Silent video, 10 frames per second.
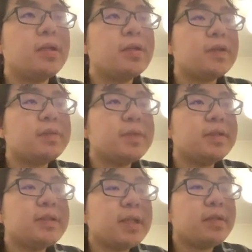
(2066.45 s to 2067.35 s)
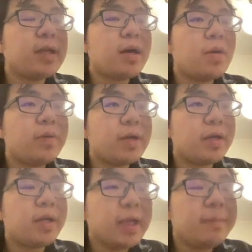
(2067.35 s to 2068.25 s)
which means that now we
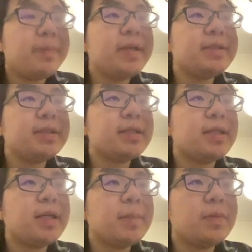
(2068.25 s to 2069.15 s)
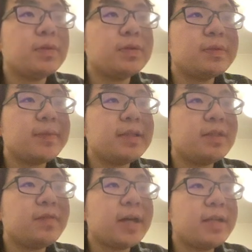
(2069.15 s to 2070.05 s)
are basically able to
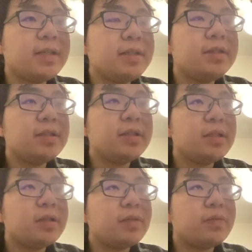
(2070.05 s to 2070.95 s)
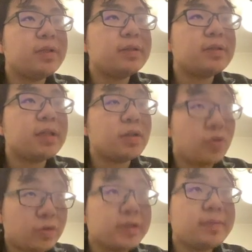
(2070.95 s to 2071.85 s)
specify it with the
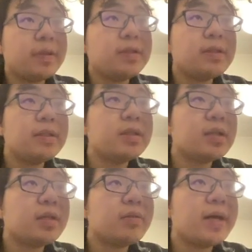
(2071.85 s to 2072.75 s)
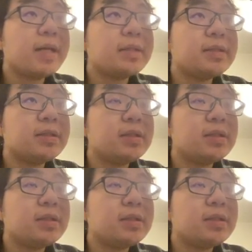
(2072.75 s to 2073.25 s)
corresponding correct